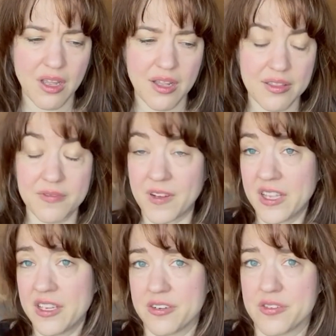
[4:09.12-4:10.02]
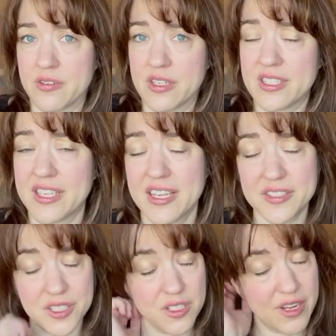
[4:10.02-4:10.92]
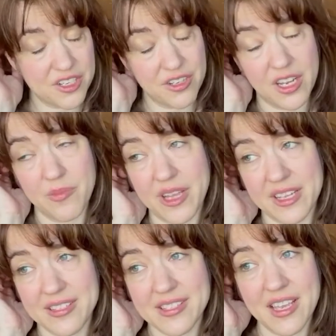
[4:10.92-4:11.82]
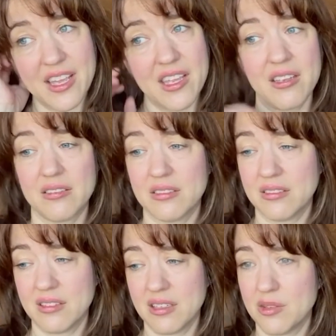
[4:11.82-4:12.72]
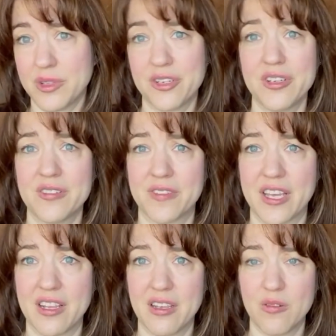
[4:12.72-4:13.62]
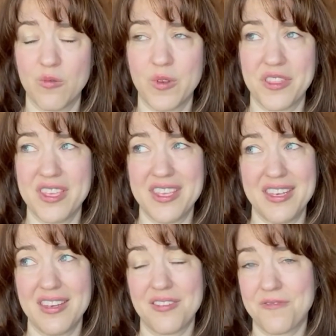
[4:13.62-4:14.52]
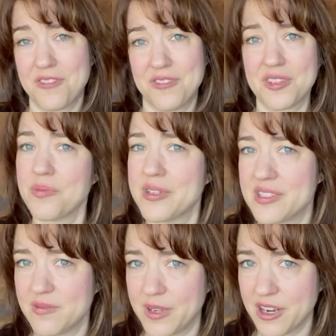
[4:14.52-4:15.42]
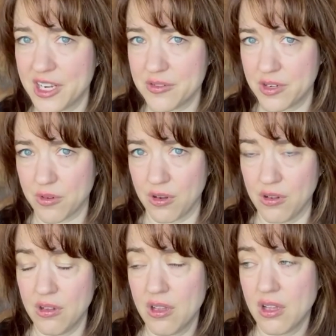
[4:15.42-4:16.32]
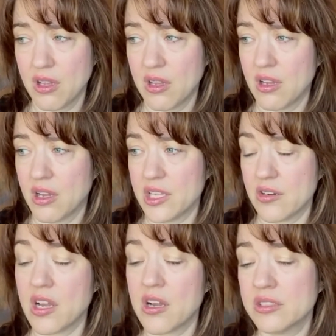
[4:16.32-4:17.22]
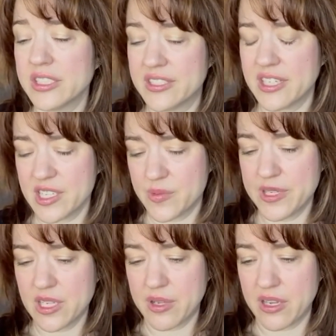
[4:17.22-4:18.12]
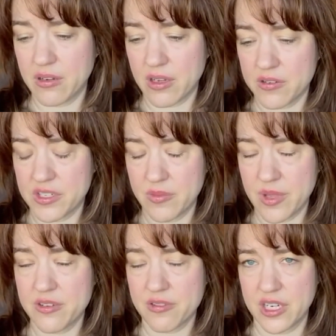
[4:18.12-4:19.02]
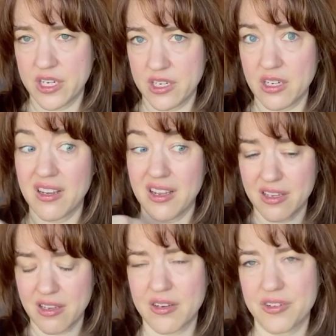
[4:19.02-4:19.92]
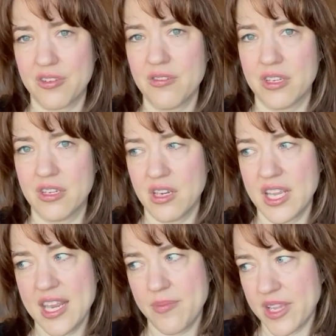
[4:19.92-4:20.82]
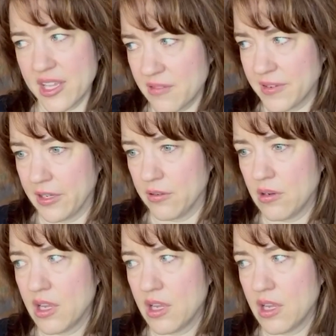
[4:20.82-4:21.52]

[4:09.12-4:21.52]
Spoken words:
The final year students, I had 2 actually come back and say, oh my goodness, Vianna, within the first 6 months of my graduate role, not only did I speak about coaching and mentoring a younger student in my interview,